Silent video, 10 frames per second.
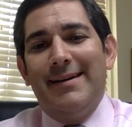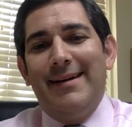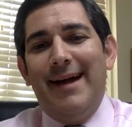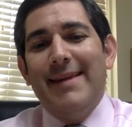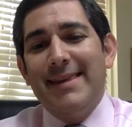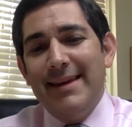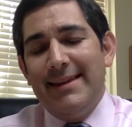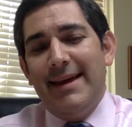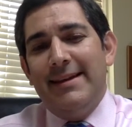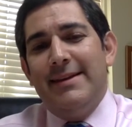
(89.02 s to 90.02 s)
I think
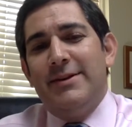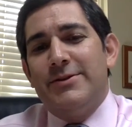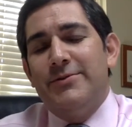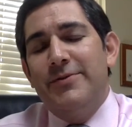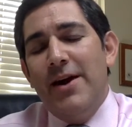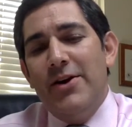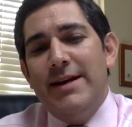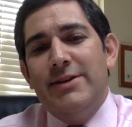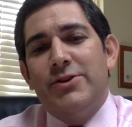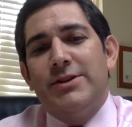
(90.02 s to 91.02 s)
that there's a very
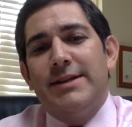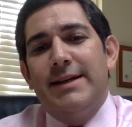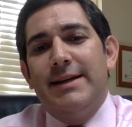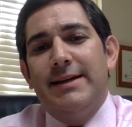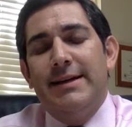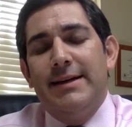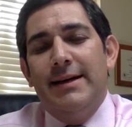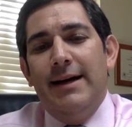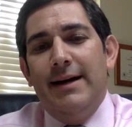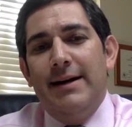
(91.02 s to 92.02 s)
interesting
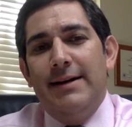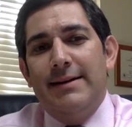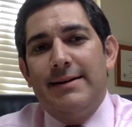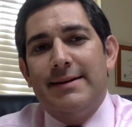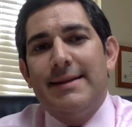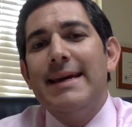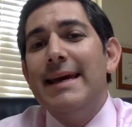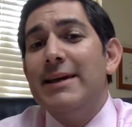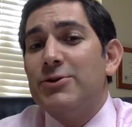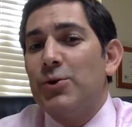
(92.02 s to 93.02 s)

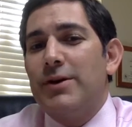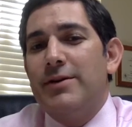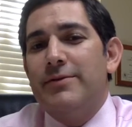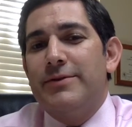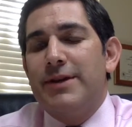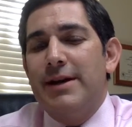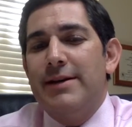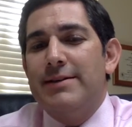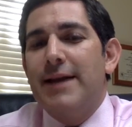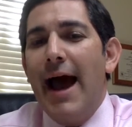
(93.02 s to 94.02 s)
key sort of
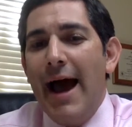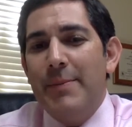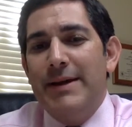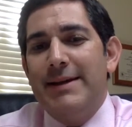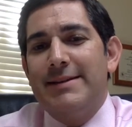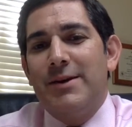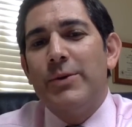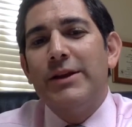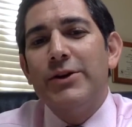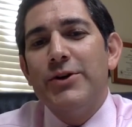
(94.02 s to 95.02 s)
to happiness that
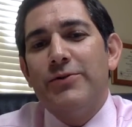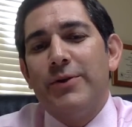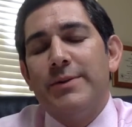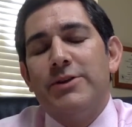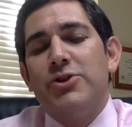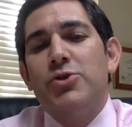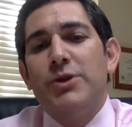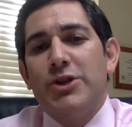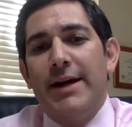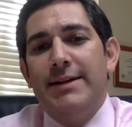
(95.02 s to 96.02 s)
we learn from these
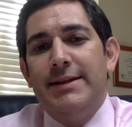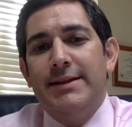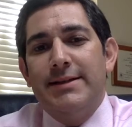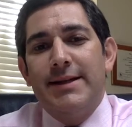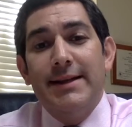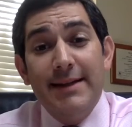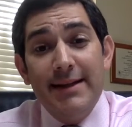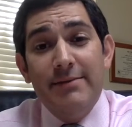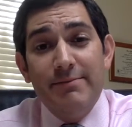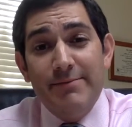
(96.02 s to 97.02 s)
Jewish ideas. And
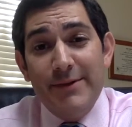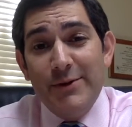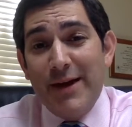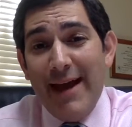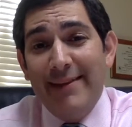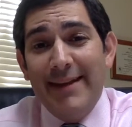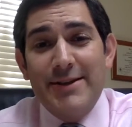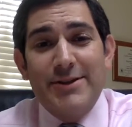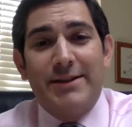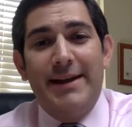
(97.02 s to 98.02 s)
indeed, you can
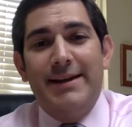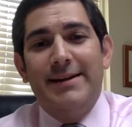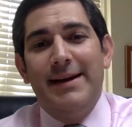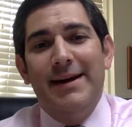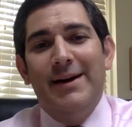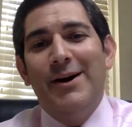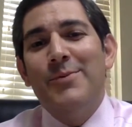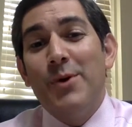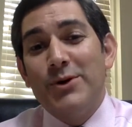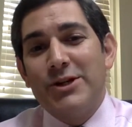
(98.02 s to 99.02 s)
legislate
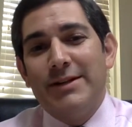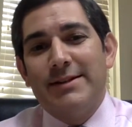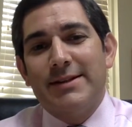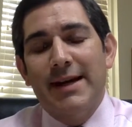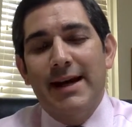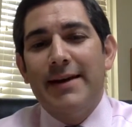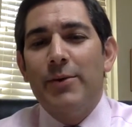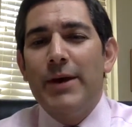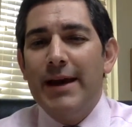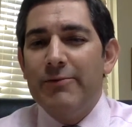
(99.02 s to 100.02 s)
emotions, and that
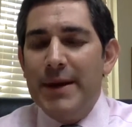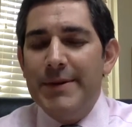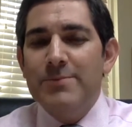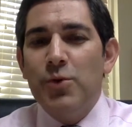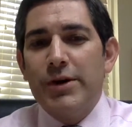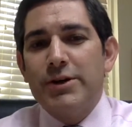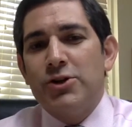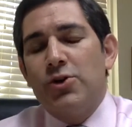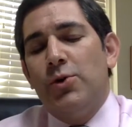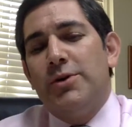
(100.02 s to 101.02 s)
we have maybe more
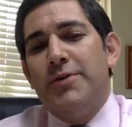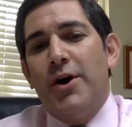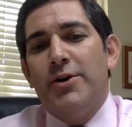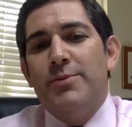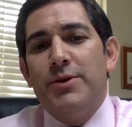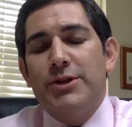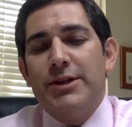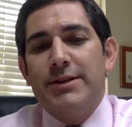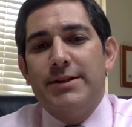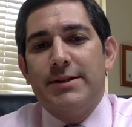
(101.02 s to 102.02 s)
control of our
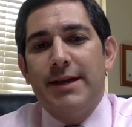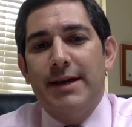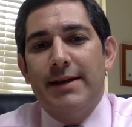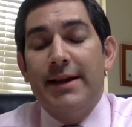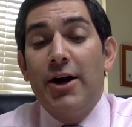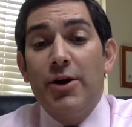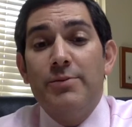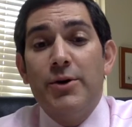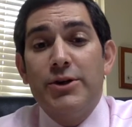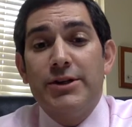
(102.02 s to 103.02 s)
emotions than our
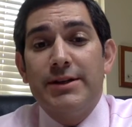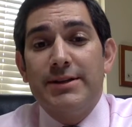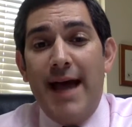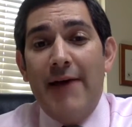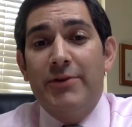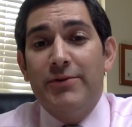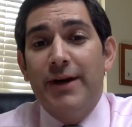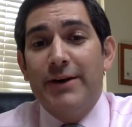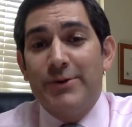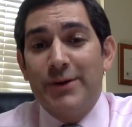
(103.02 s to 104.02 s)
emotions have of
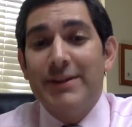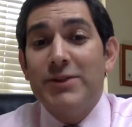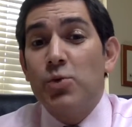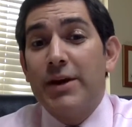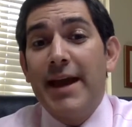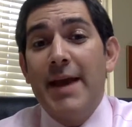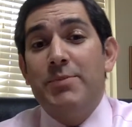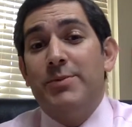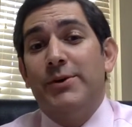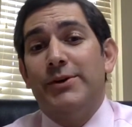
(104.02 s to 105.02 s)
us, or at least we're
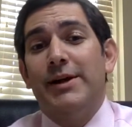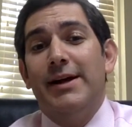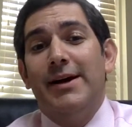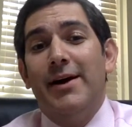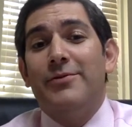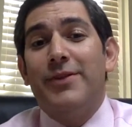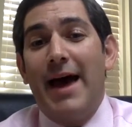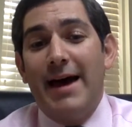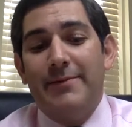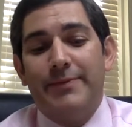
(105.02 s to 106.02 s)
capable of
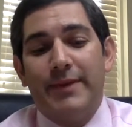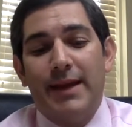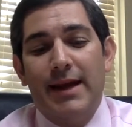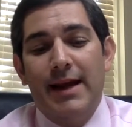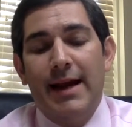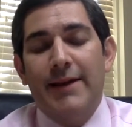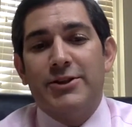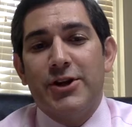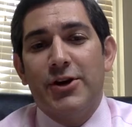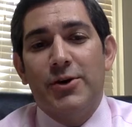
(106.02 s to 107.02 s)
that. And
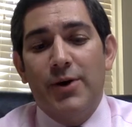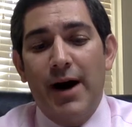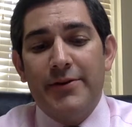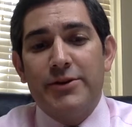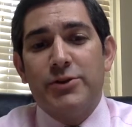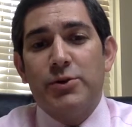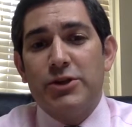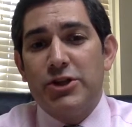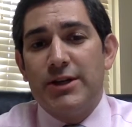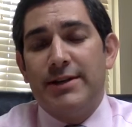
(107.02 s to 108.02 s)
so on the source
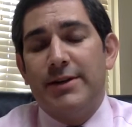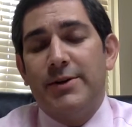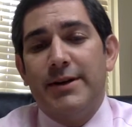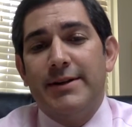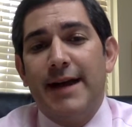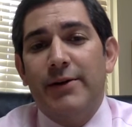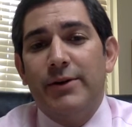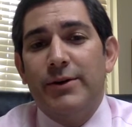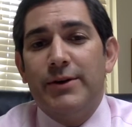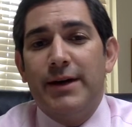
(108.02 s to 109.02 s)
sheet that you can
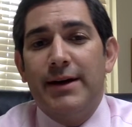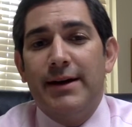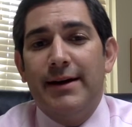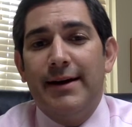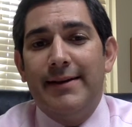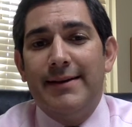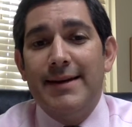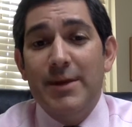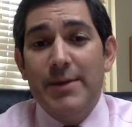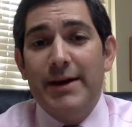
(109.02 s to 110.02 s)
download on
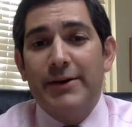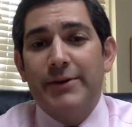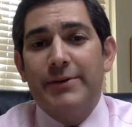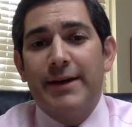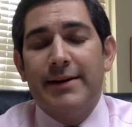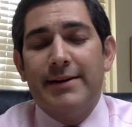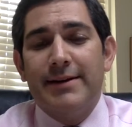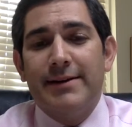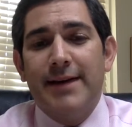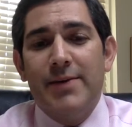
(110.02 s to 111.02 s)
the email
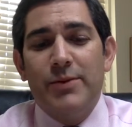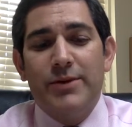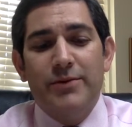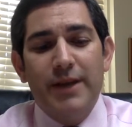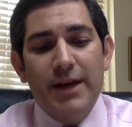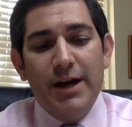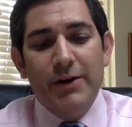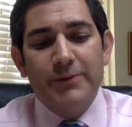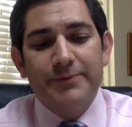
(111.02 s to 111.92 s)
that came with the video,